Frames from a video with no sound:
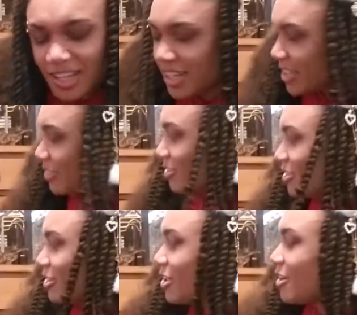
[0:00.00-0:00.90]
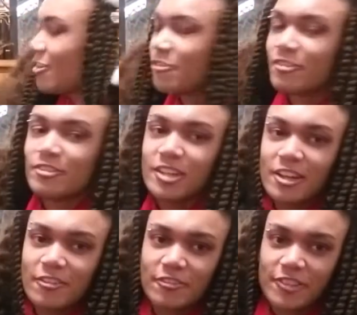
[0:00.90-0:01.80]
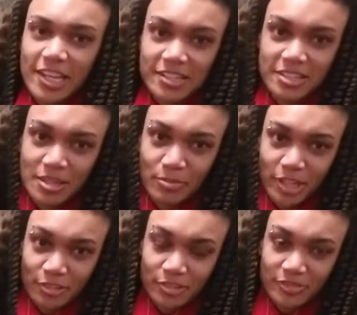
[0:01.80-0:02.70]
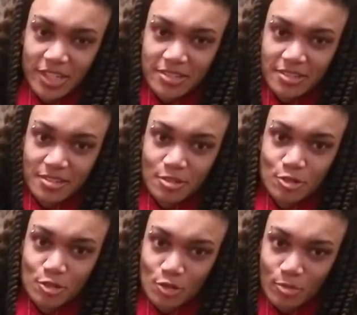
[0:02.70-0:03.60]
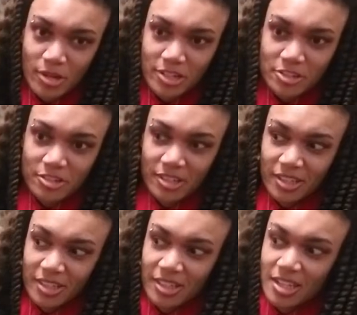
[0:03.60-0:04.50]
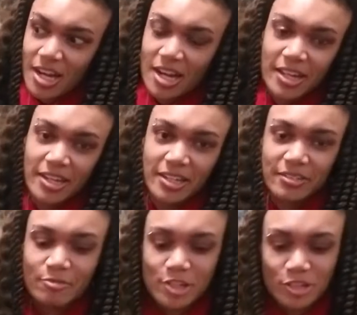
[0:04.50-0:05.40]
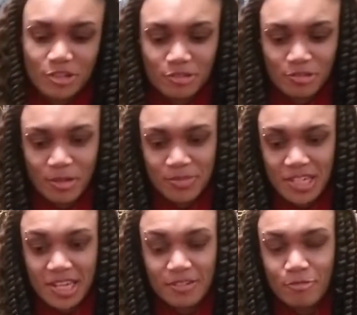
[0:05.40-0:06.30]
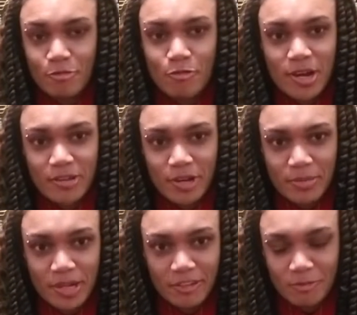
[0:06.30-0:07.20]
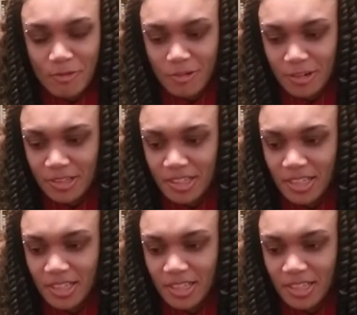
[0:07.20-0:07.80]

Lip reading: I love antique medical devices so much. I wish to obtain way more.